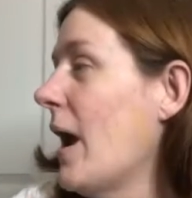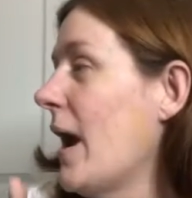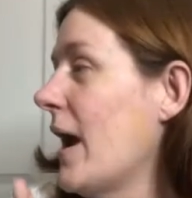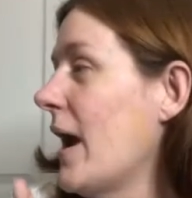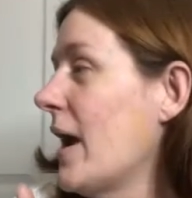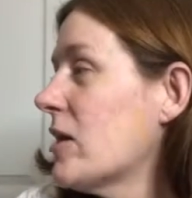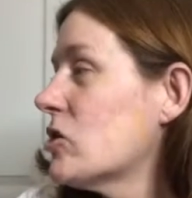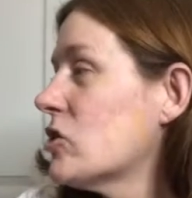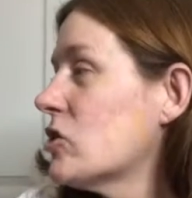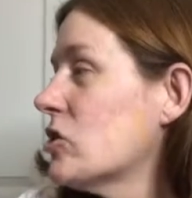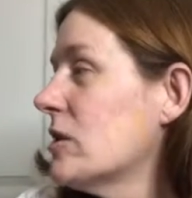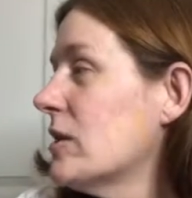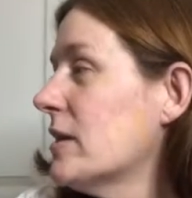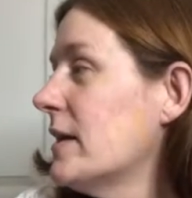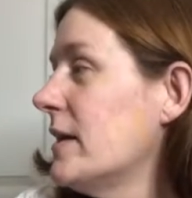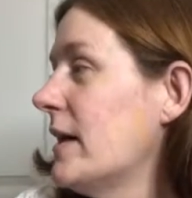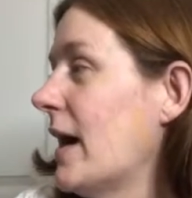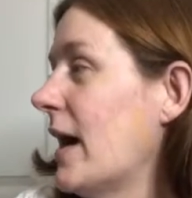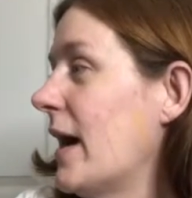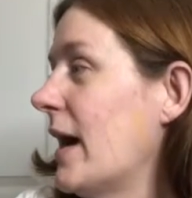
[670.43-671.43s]

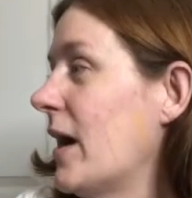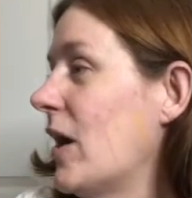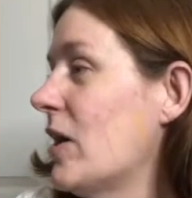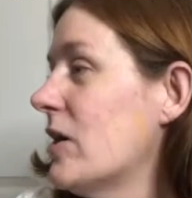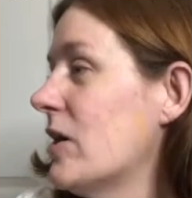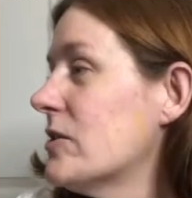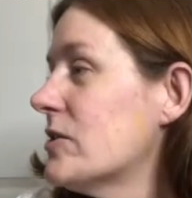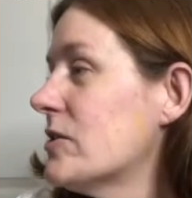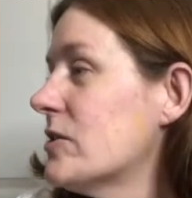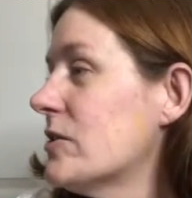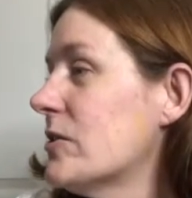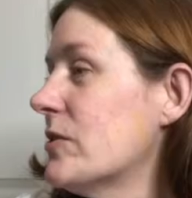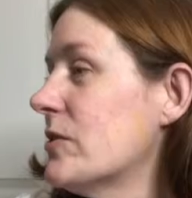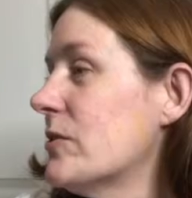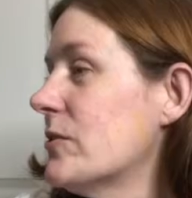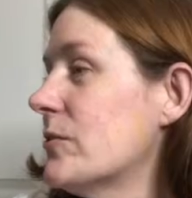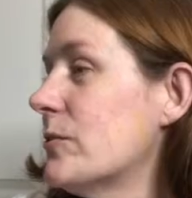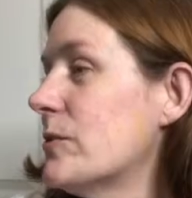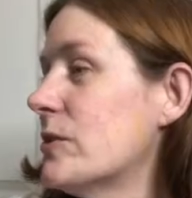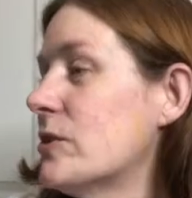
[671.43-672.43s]
actually, I
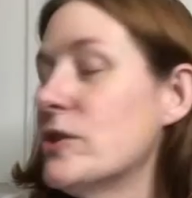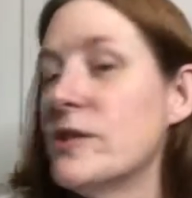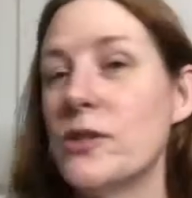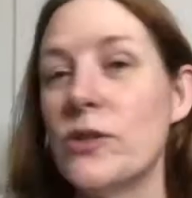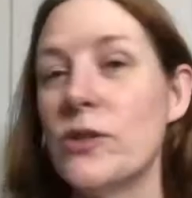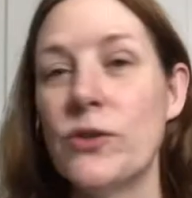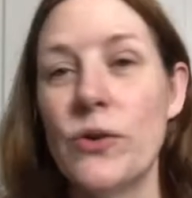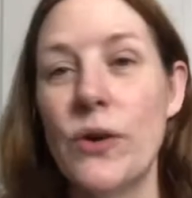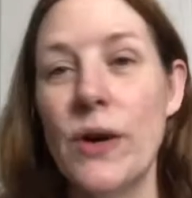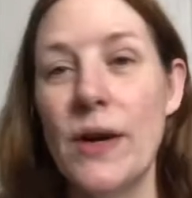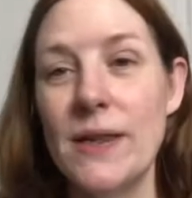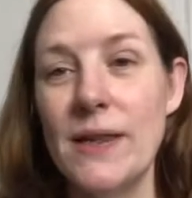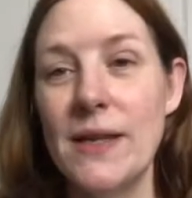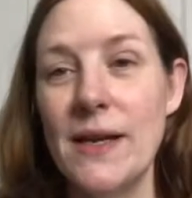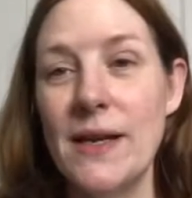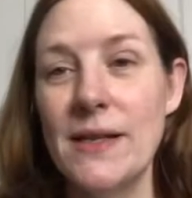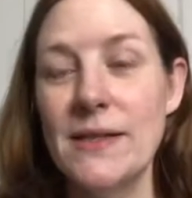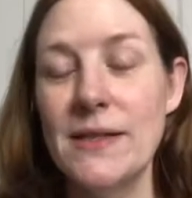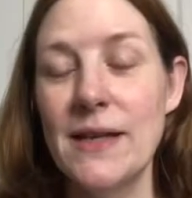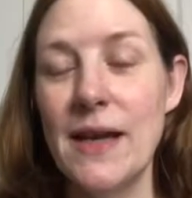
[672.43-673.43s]
also, which is a great
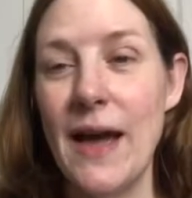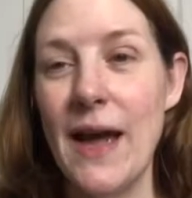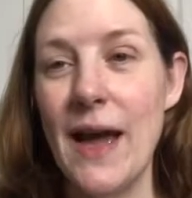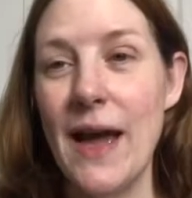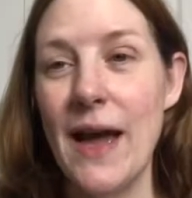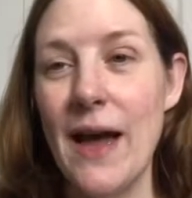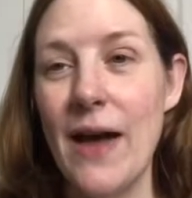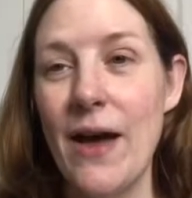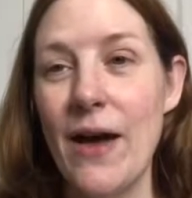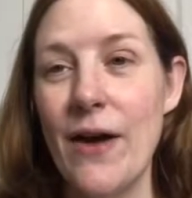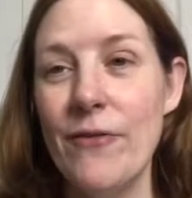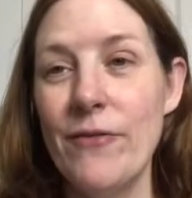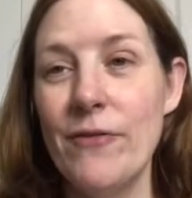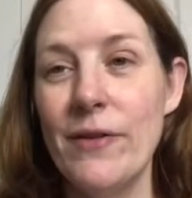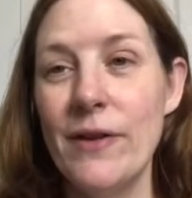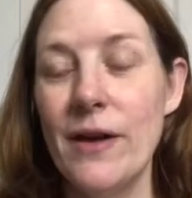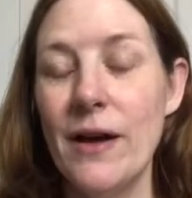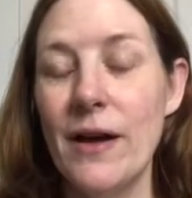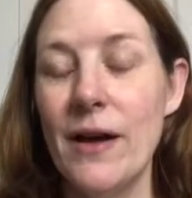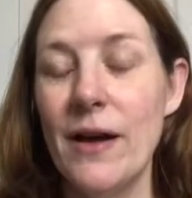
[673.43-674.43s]
thing to have,